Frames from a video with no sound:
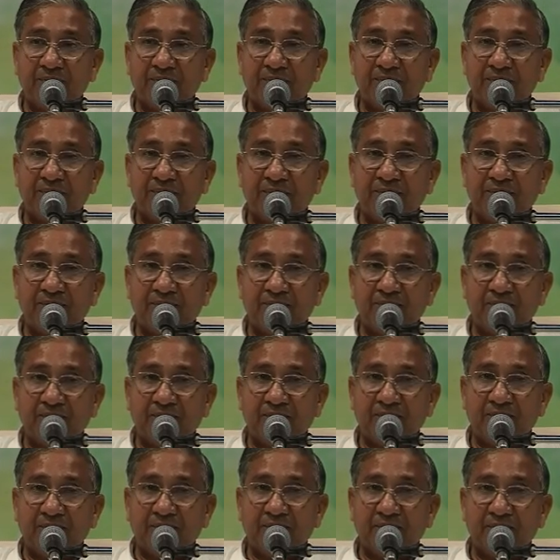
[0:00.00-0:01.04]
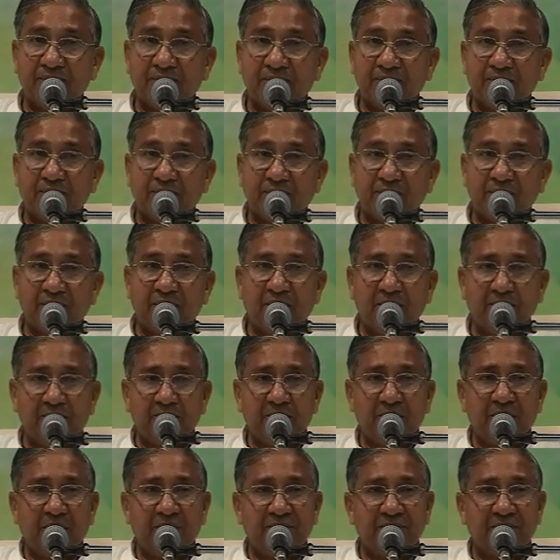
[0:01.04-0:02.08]
Hmm?
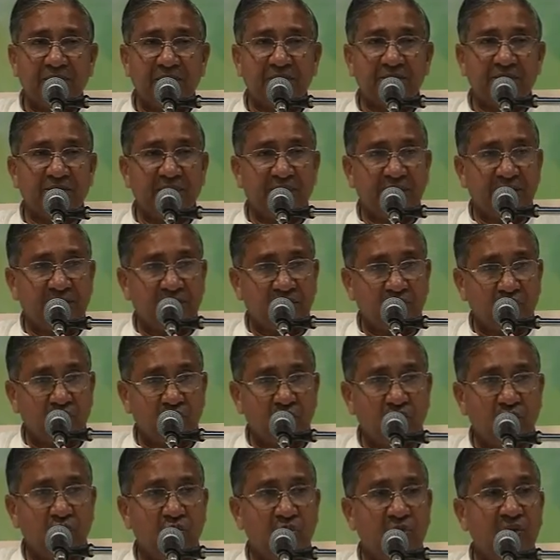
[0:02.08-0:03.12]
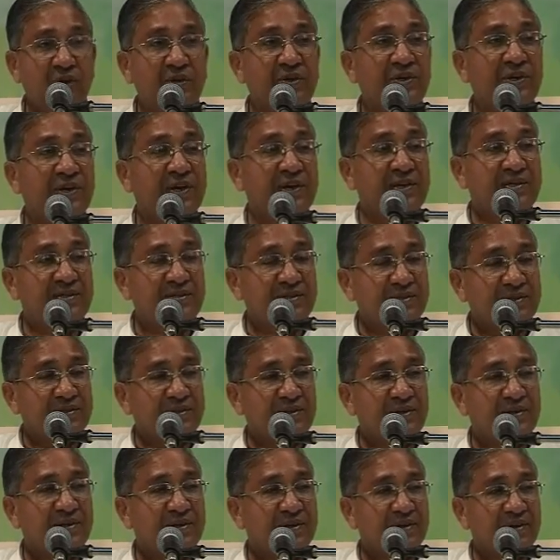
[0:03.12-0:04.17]
Number of things, very cool, yes.
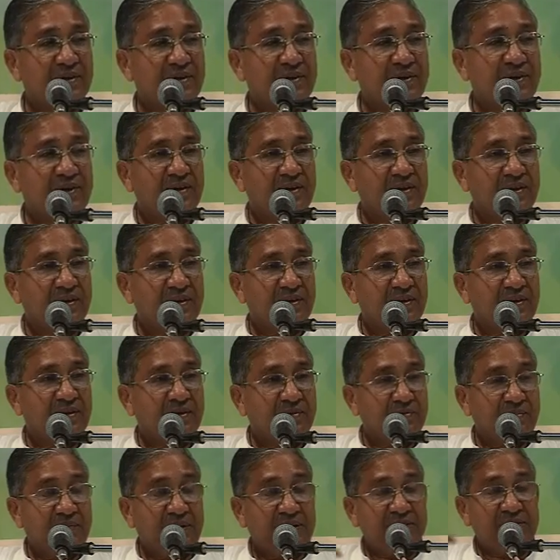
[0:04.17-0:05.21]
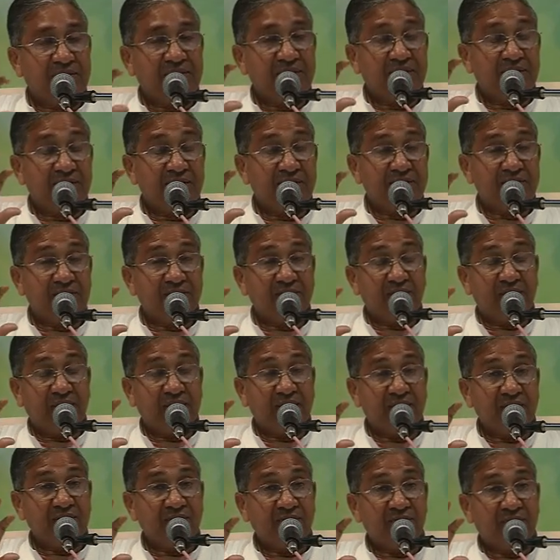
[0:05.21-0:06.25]
Main thing is
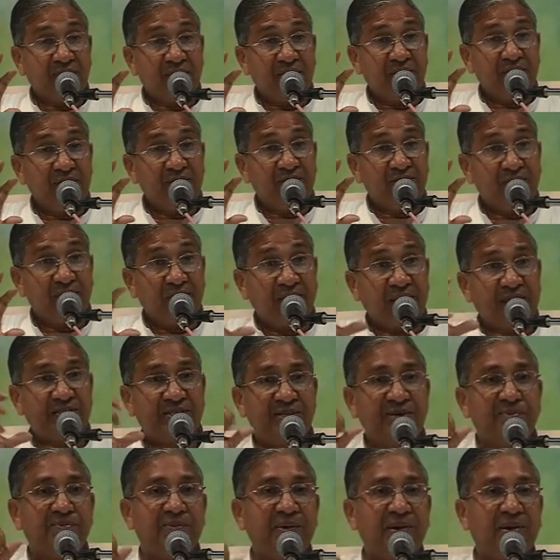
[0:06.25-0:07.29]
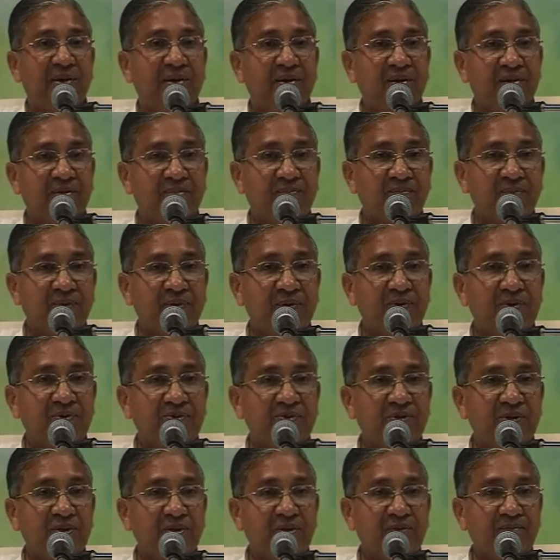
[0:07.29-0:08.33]
water is very flexible, you
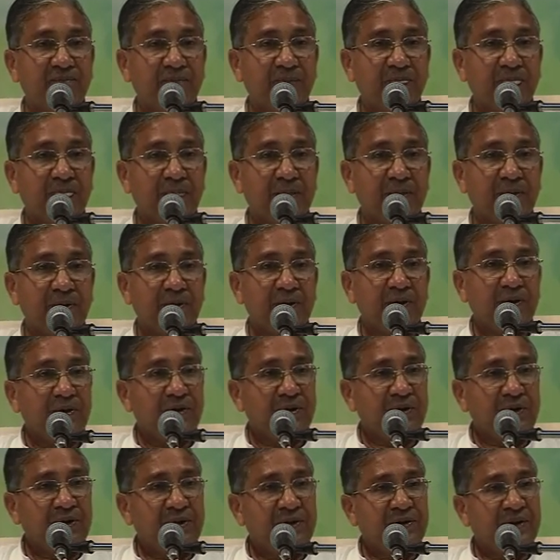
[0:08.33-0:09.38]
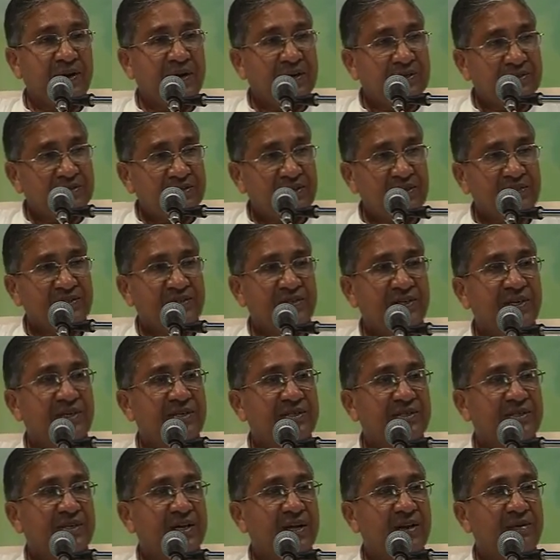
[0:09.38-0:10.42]
see. It adjusts
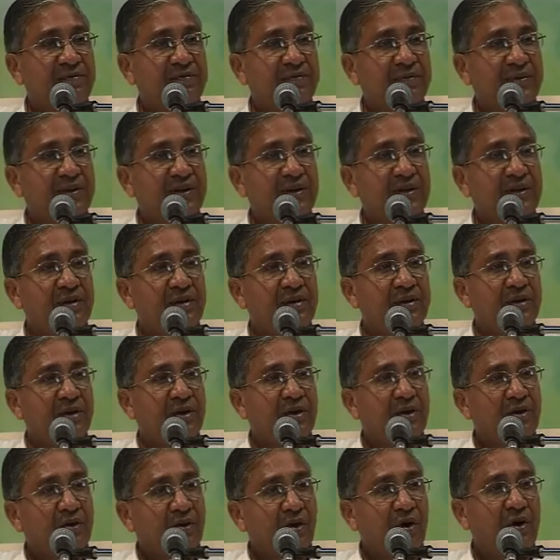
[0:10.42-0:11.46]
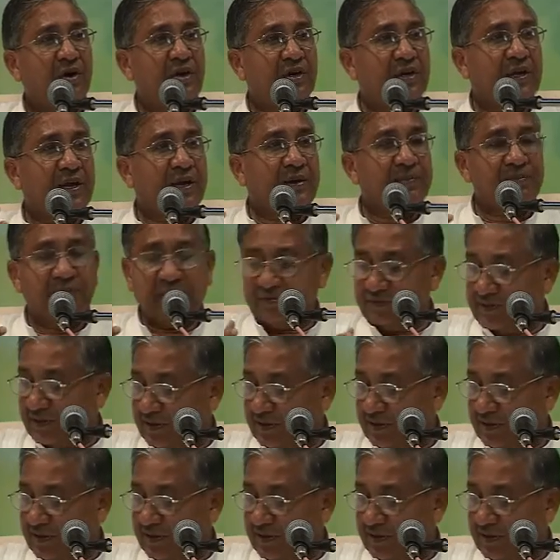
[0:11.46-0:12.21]
itself in all type of